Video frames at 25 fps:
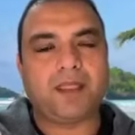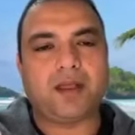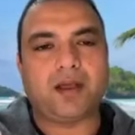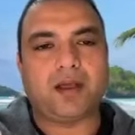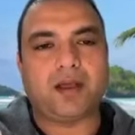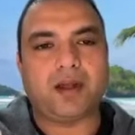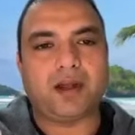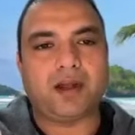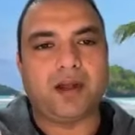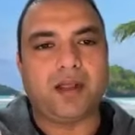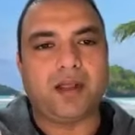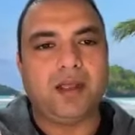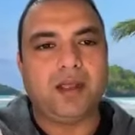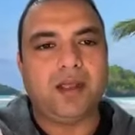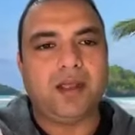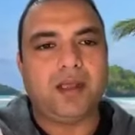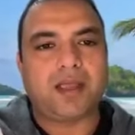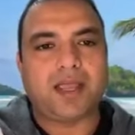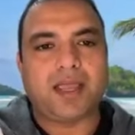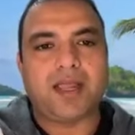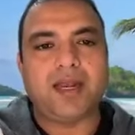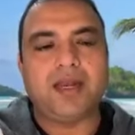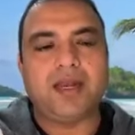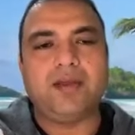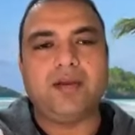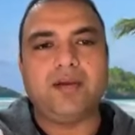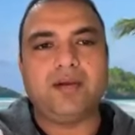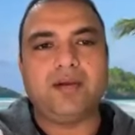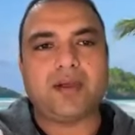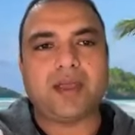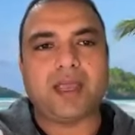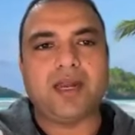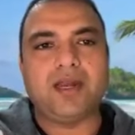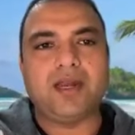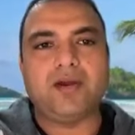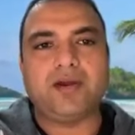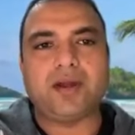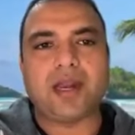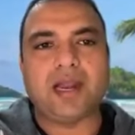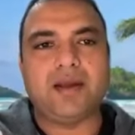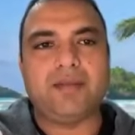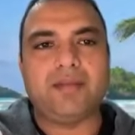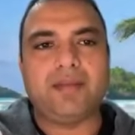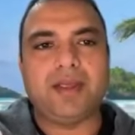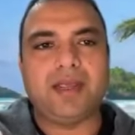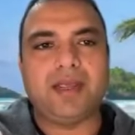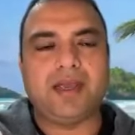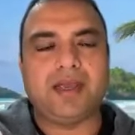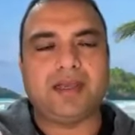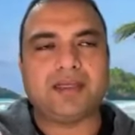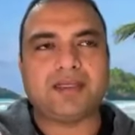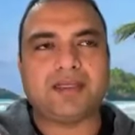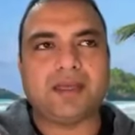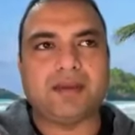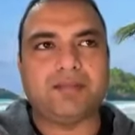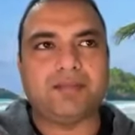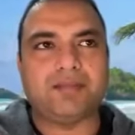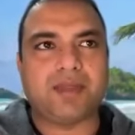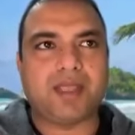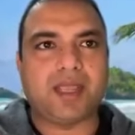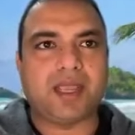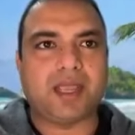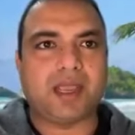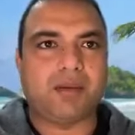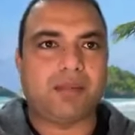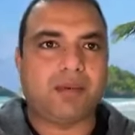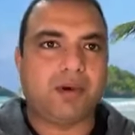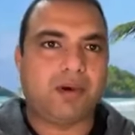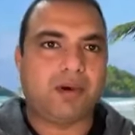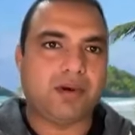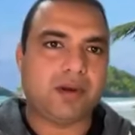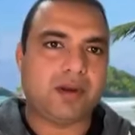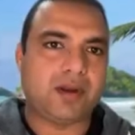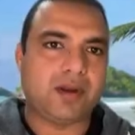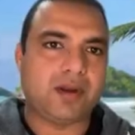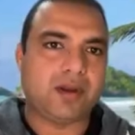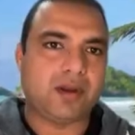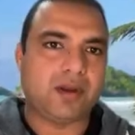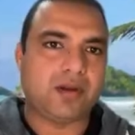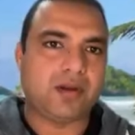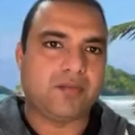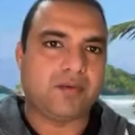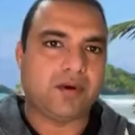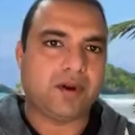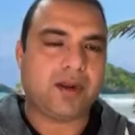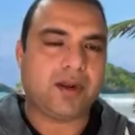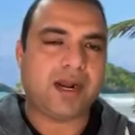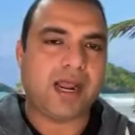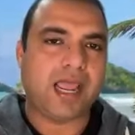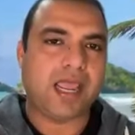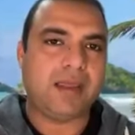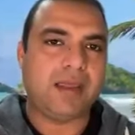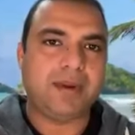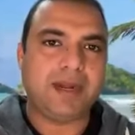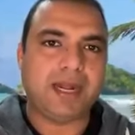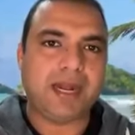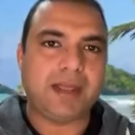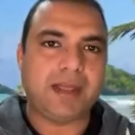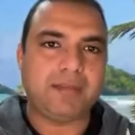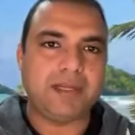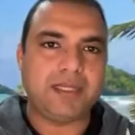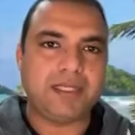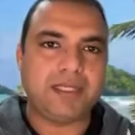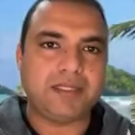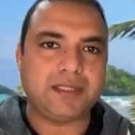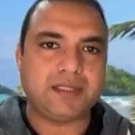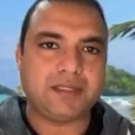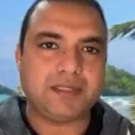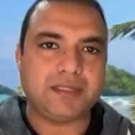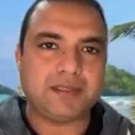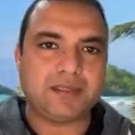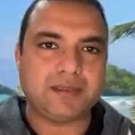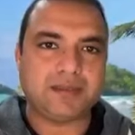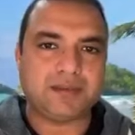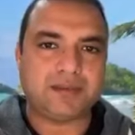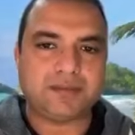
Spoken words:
All right. Can you tell me something about what are IP tables?